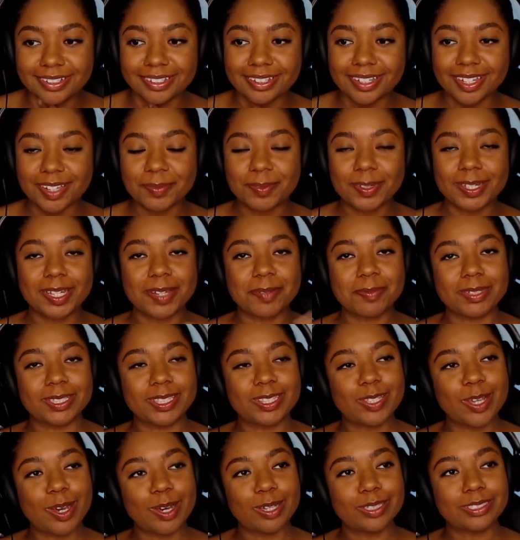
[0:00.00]
Let me get
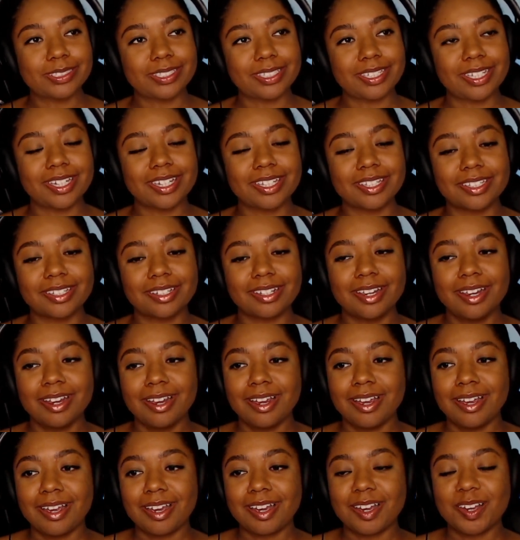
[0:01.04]
my thoughts together.
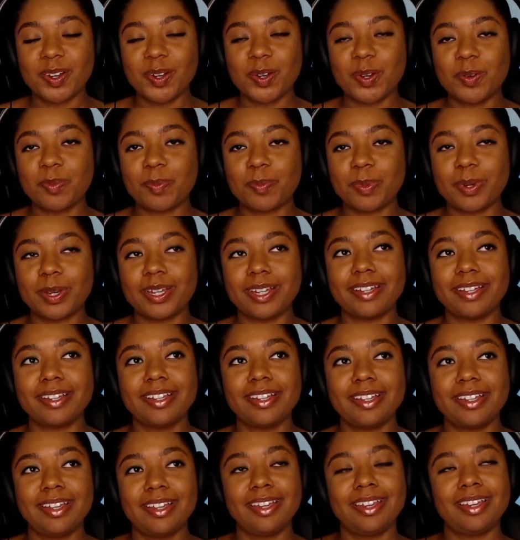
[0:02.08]

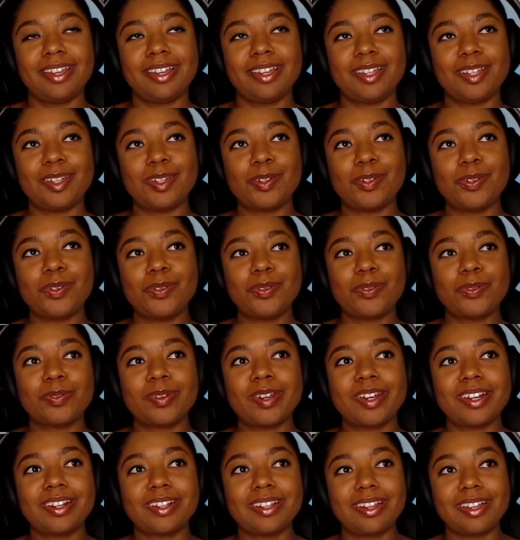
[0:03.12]
But you
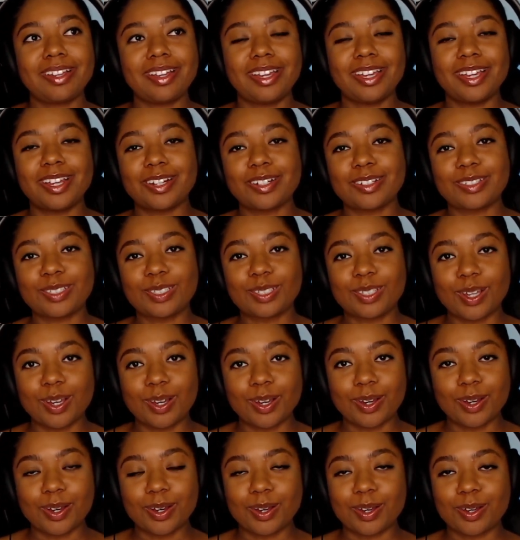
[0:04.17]
rarely hear
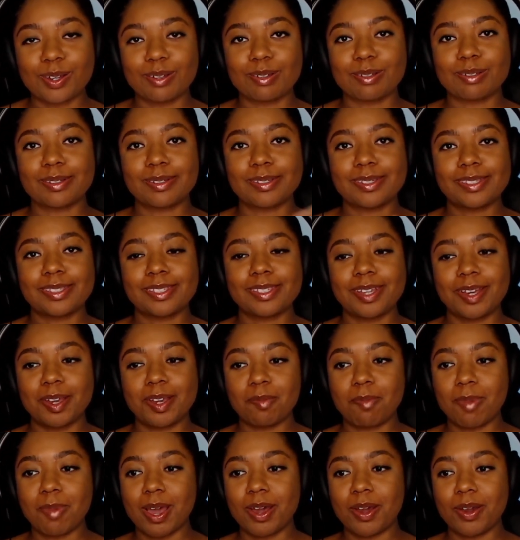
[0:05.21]
songs
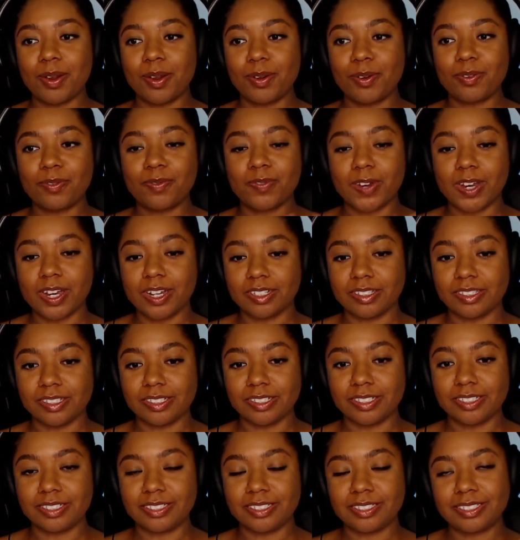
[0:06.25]
about
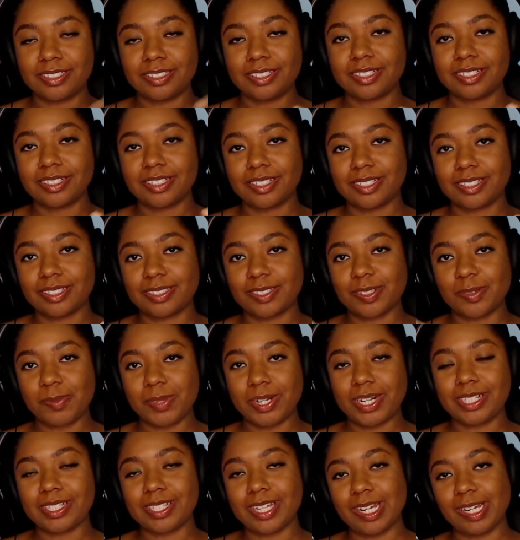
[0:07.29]
fathers. So
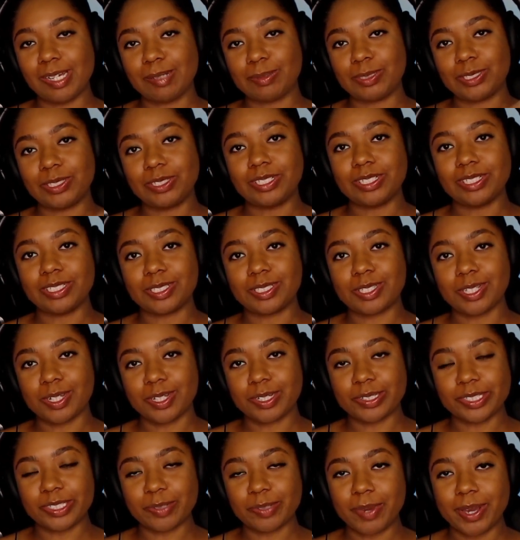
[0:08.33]
many times you hear
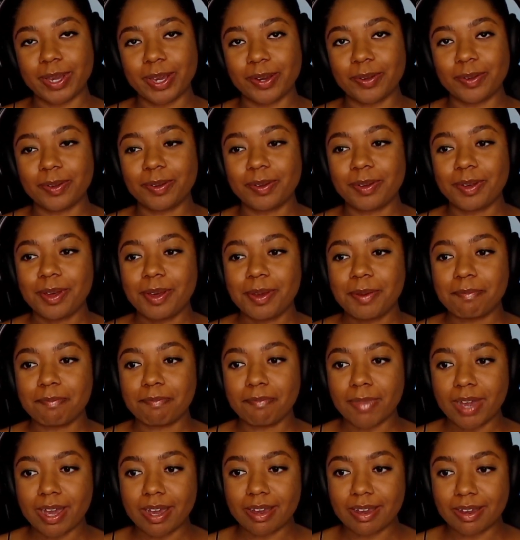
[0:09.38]
songs about
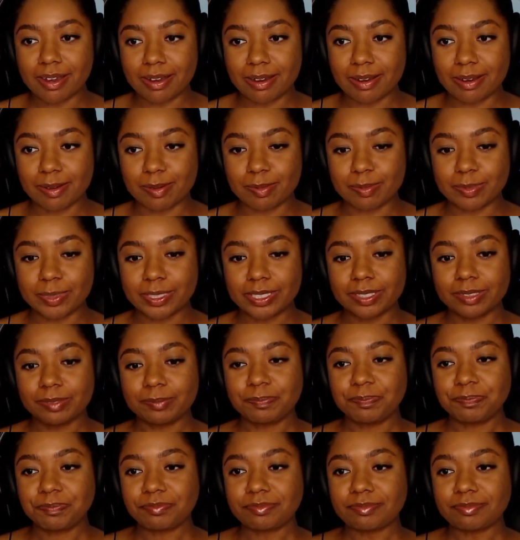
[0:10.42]
moms,